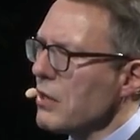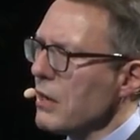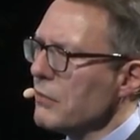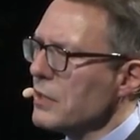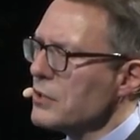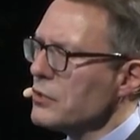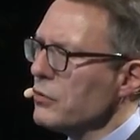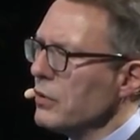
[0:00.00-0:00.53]

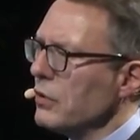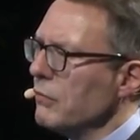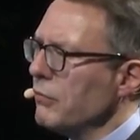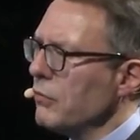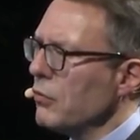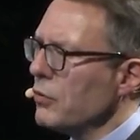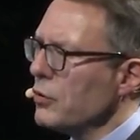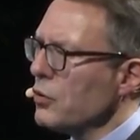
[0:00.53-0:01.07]
crime that is looking
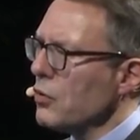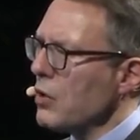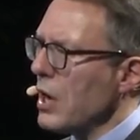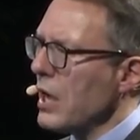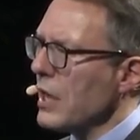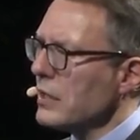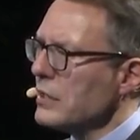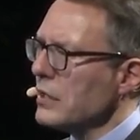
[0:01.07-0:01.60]
for your
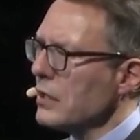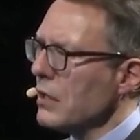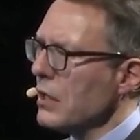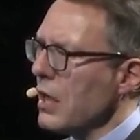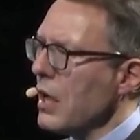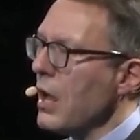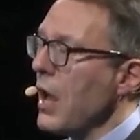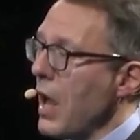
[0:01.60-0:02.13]
ID
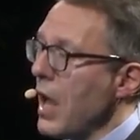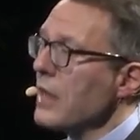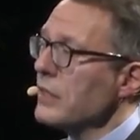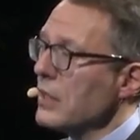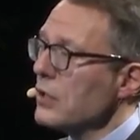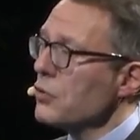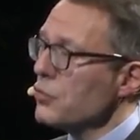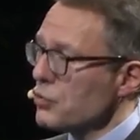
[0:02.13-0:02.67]
at
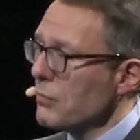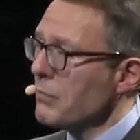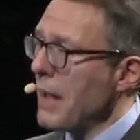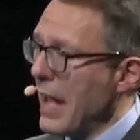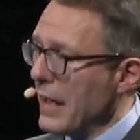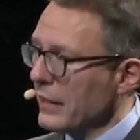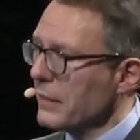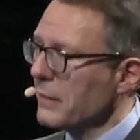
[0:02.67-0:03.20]
the usual
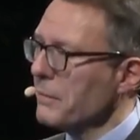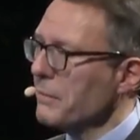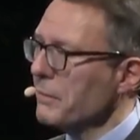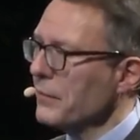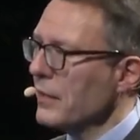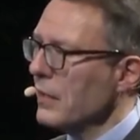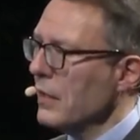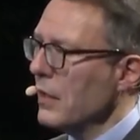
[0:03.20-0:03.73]
bank?
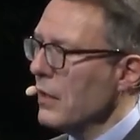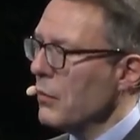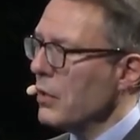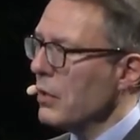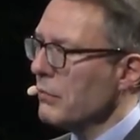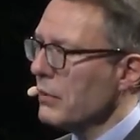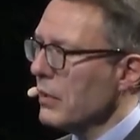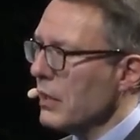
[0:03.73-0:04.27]

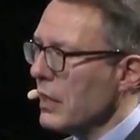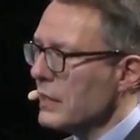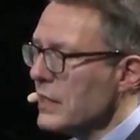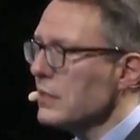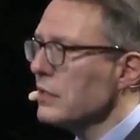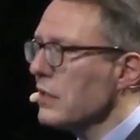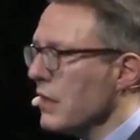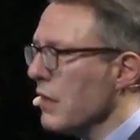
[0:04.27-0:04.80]
Well,
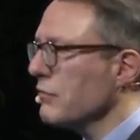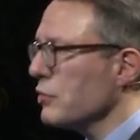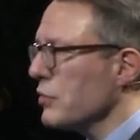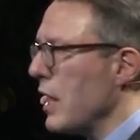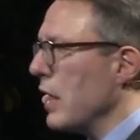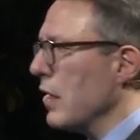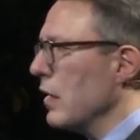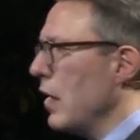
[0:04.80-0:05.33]
identity theft
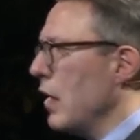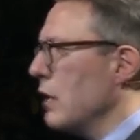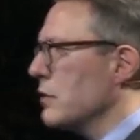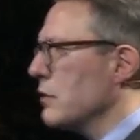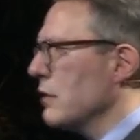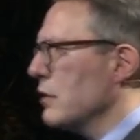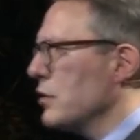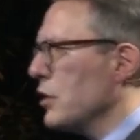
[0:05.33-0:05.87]
today
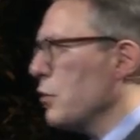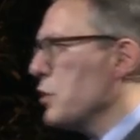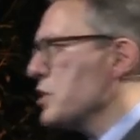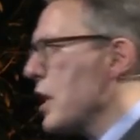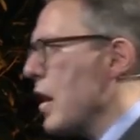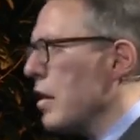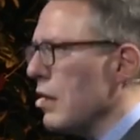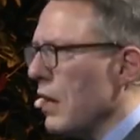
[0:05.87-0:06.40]
is, shall we
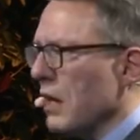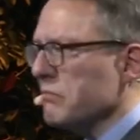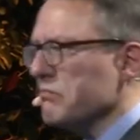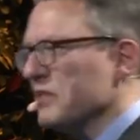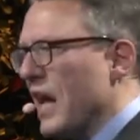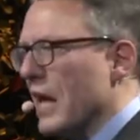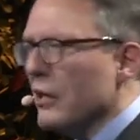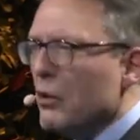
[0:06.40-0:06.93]
say, a
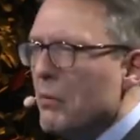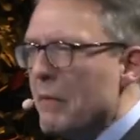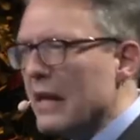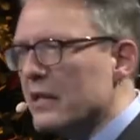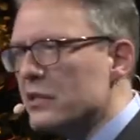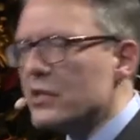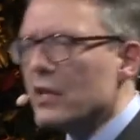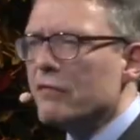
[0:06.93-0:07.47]

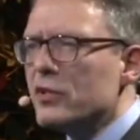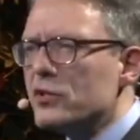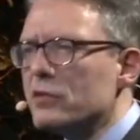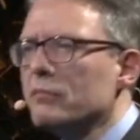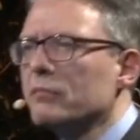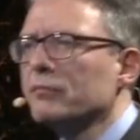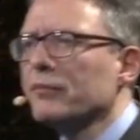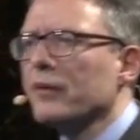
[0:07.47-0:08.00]
tailor-made
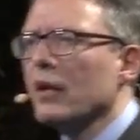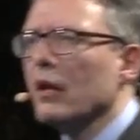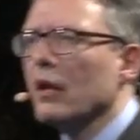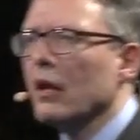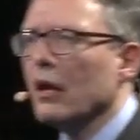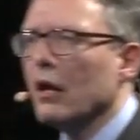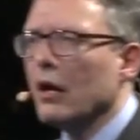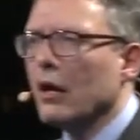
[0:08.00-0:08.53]
service.
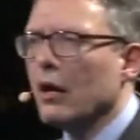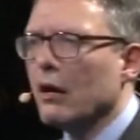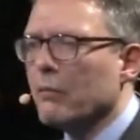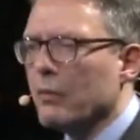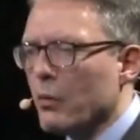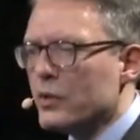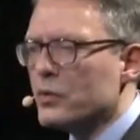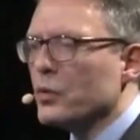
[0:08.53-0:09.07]

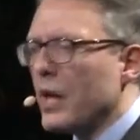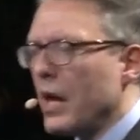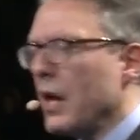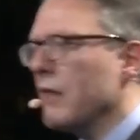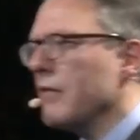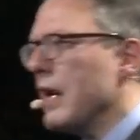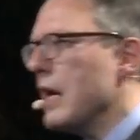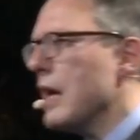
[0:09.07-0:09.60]
But once we
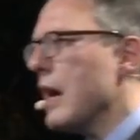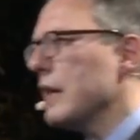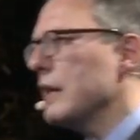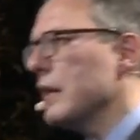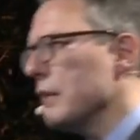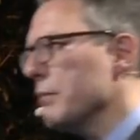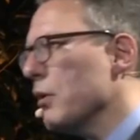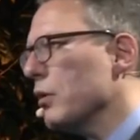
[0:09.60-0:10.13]
have AI
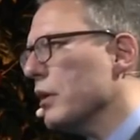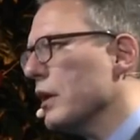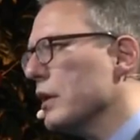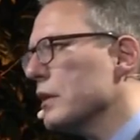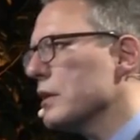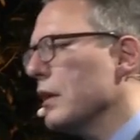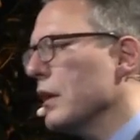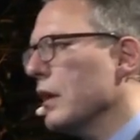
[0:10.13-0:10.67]
in any
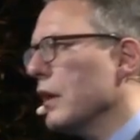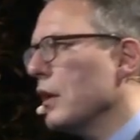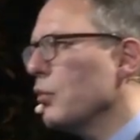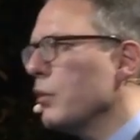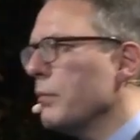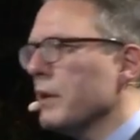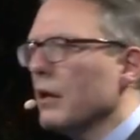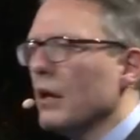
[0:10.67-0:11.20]
pocket, it
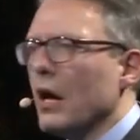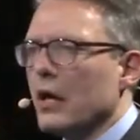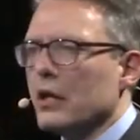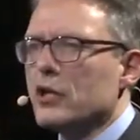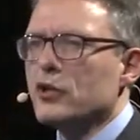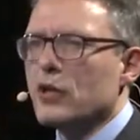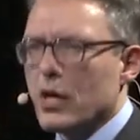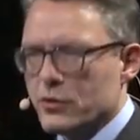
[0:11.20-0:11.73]
will be an
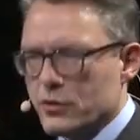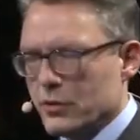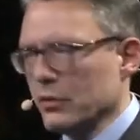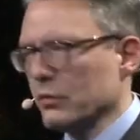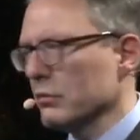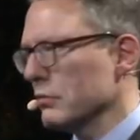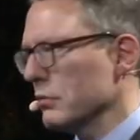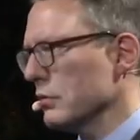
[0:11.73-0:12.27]

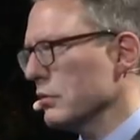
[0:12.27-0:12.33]
industrial